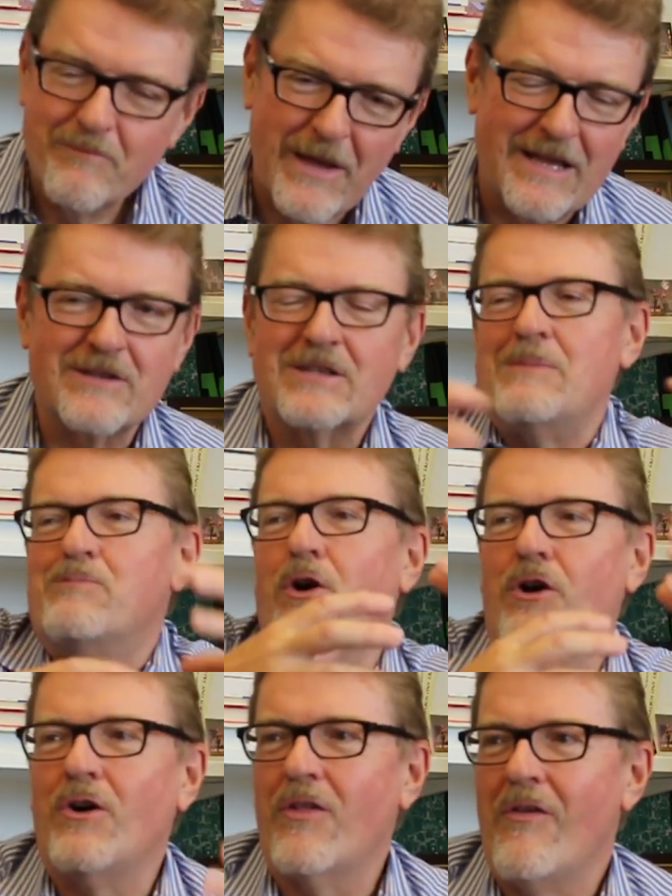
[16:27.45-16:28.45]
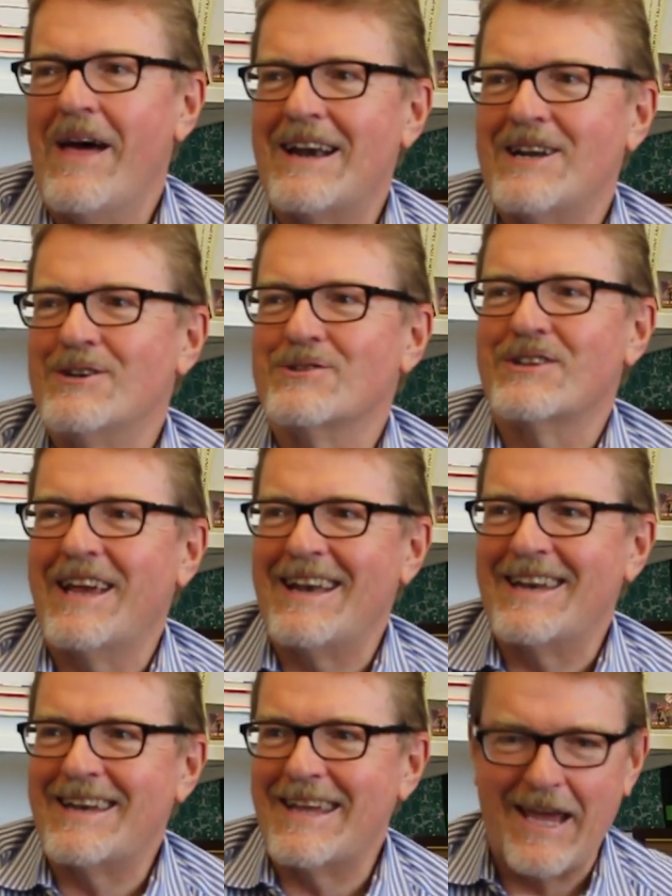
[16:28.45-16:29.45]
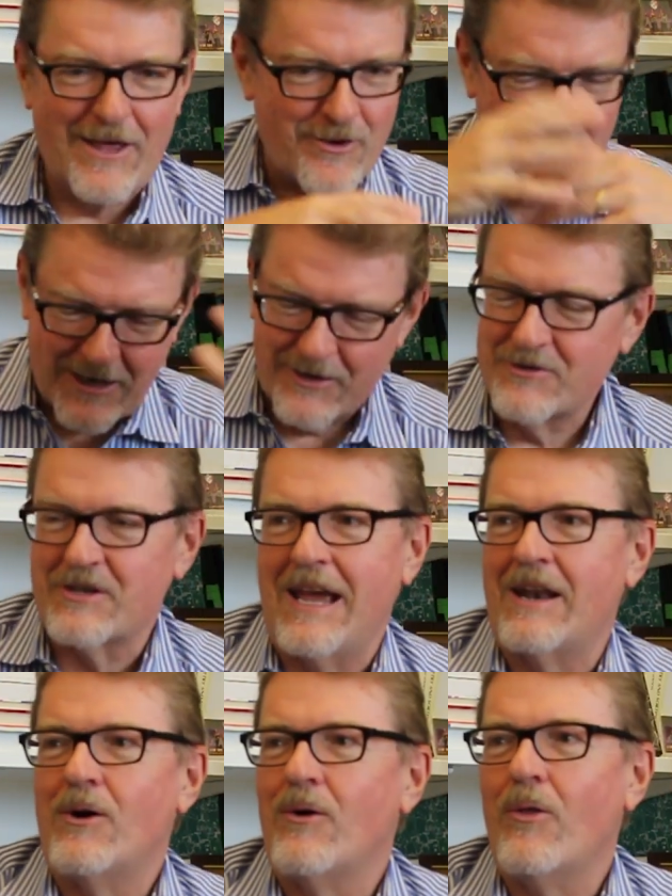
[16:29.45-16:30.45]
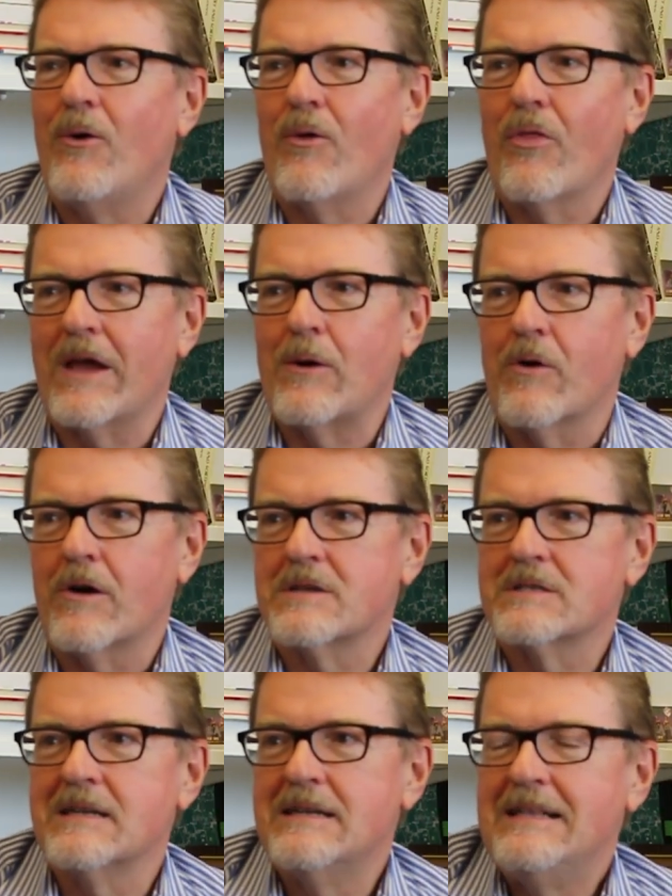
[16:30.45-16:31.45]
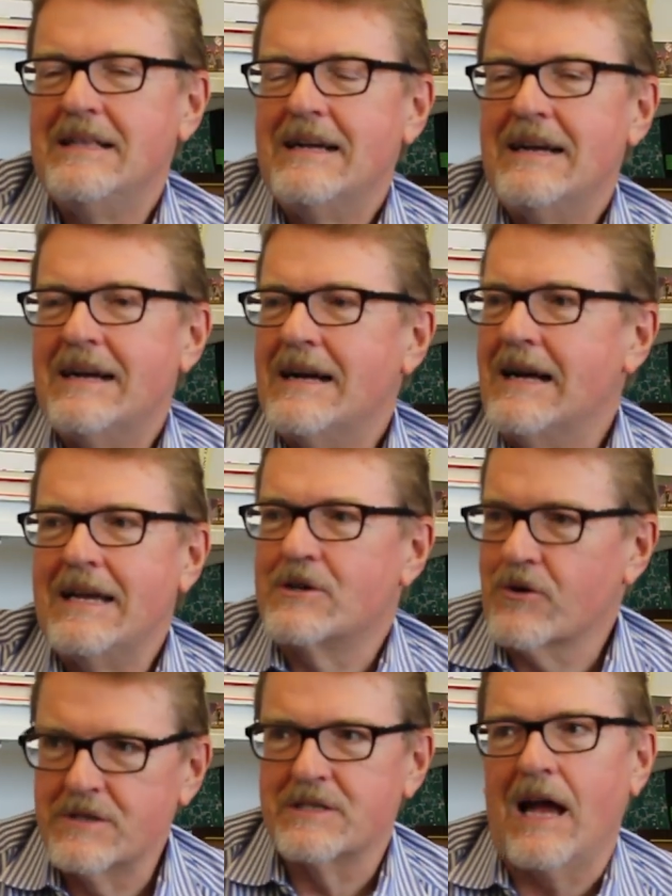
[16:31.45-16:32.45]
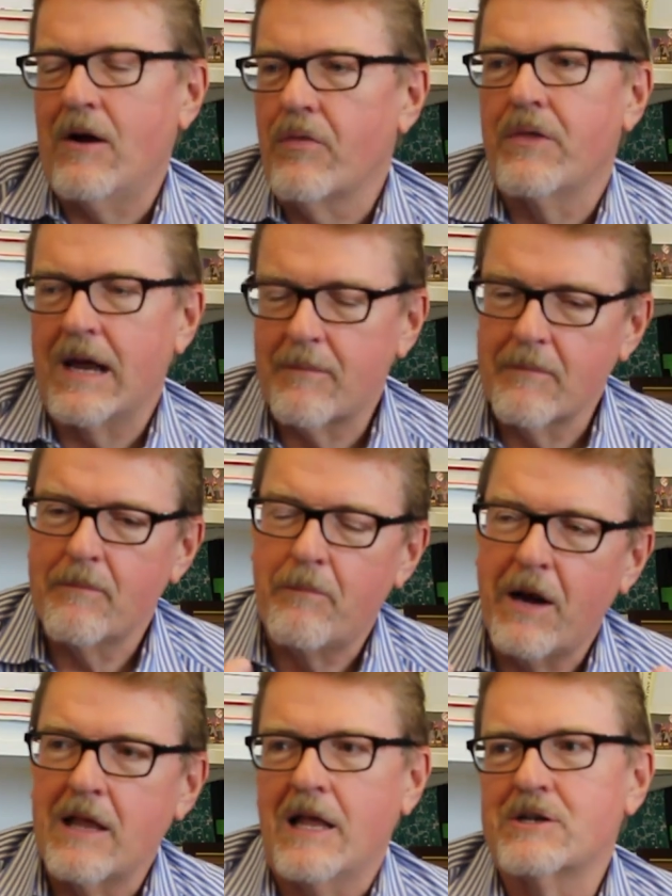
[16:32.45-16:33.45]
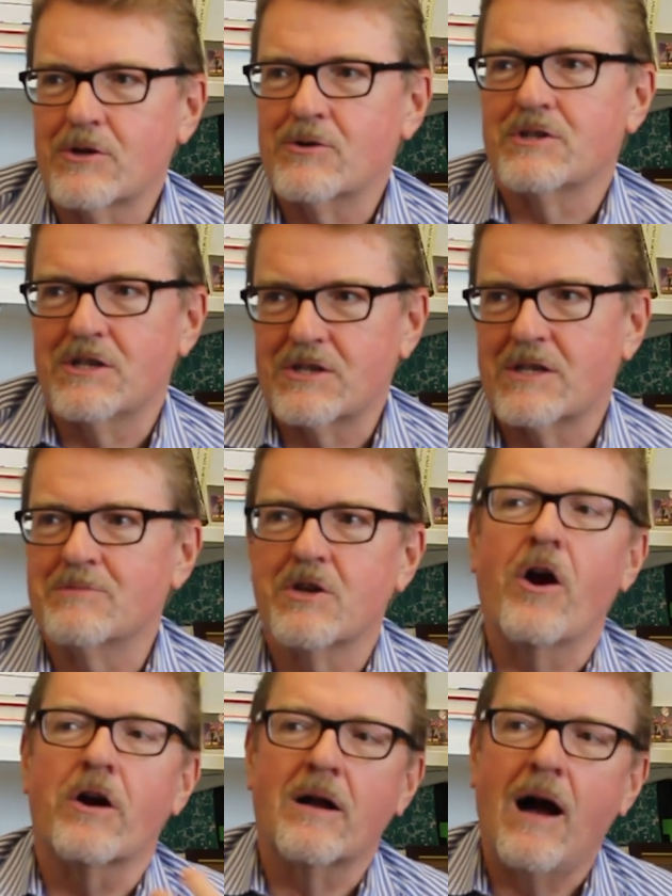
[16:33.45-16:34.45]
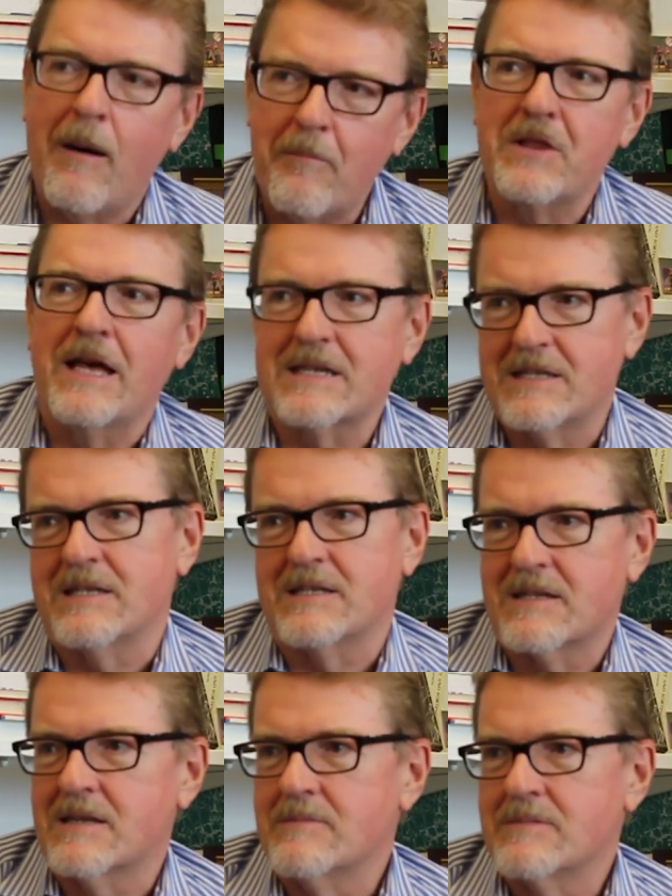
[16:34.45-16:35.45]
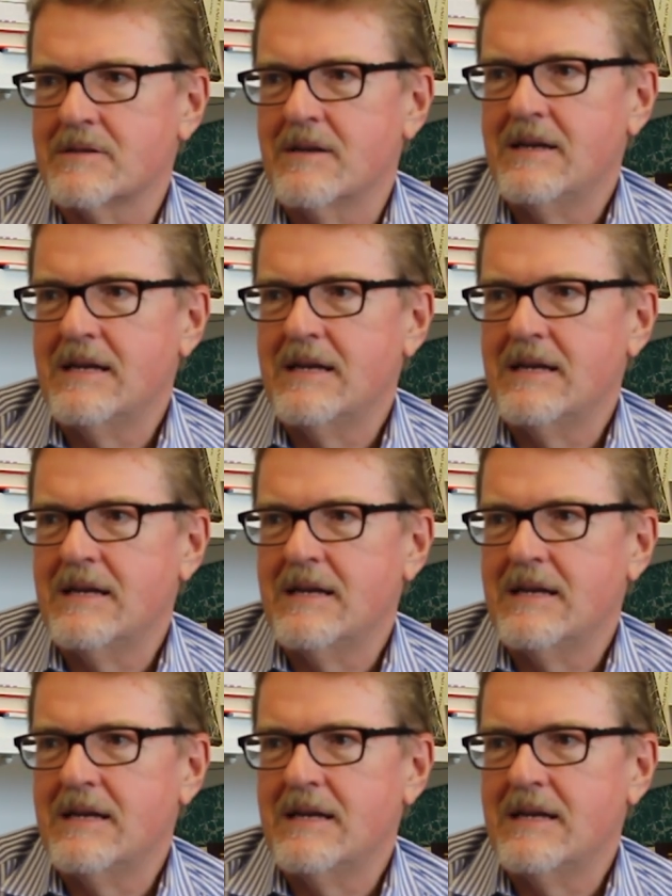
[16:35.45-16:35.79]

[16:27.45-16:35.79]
basically put all of that understanding together and understand how the whole thing works. It turns out that biological systems are complex systems